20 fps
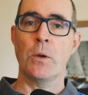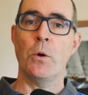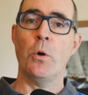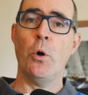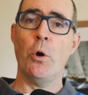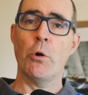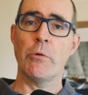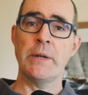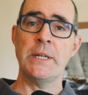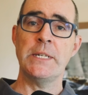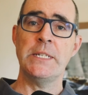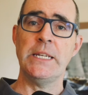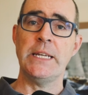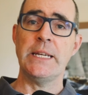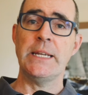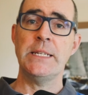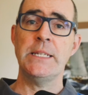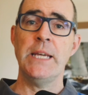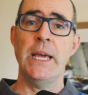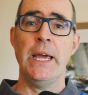Or
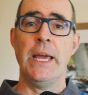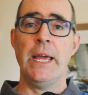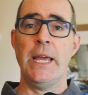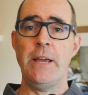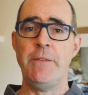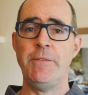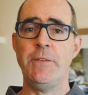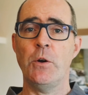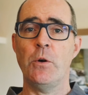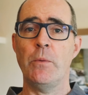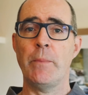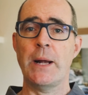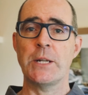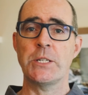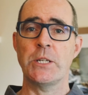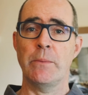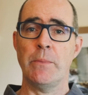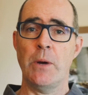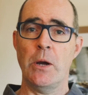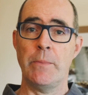indeed, if your
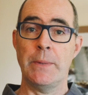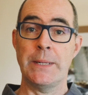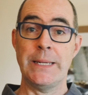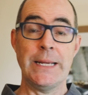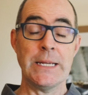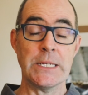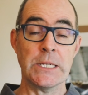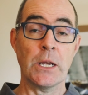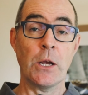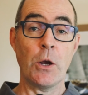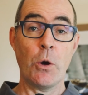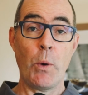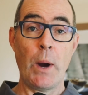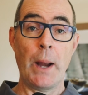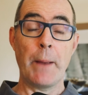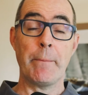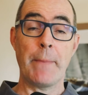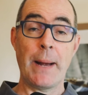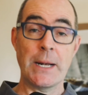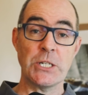magic moment isn't
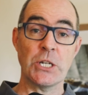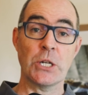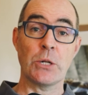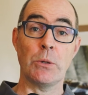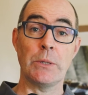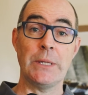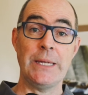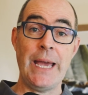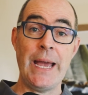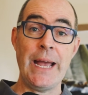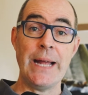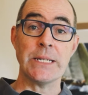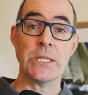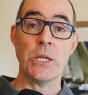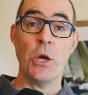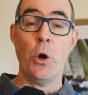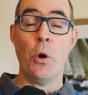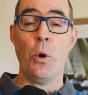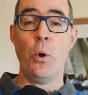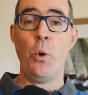quite magical yet,
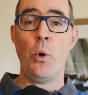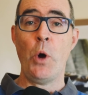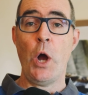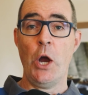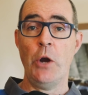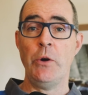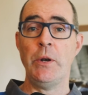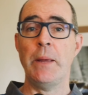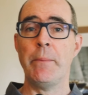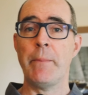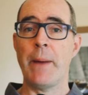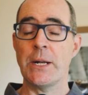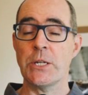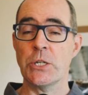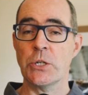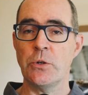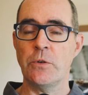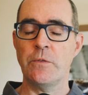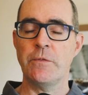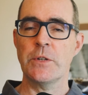or only
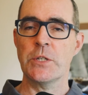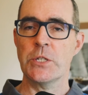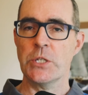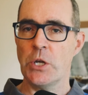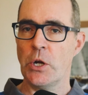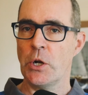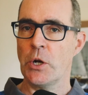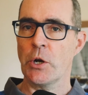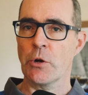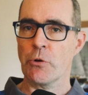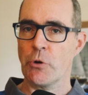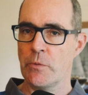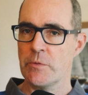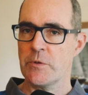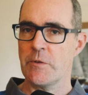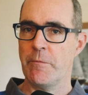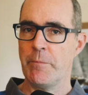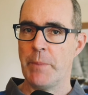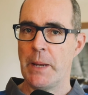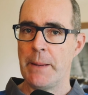magical for certain groups
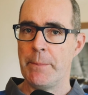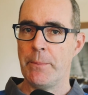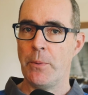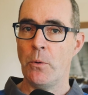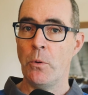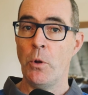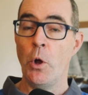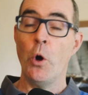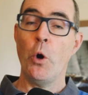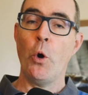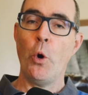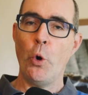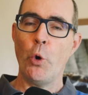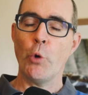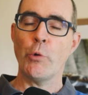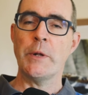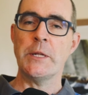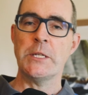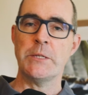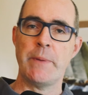of people,
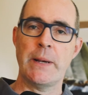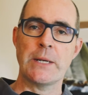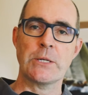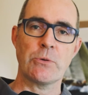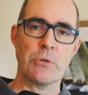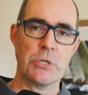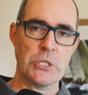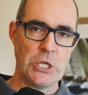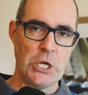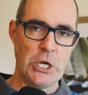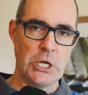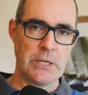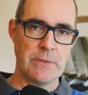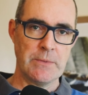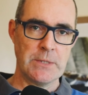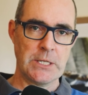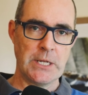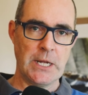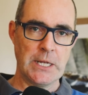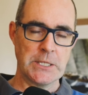or in special
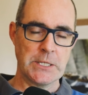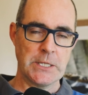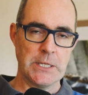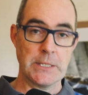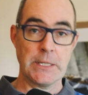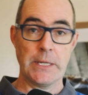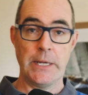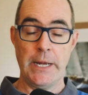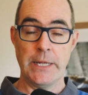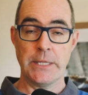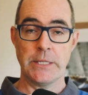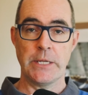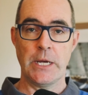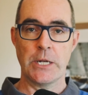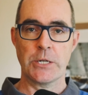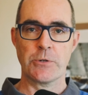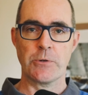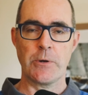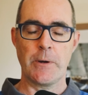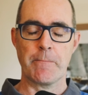circumstances,
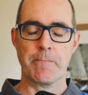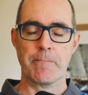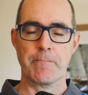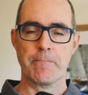etc.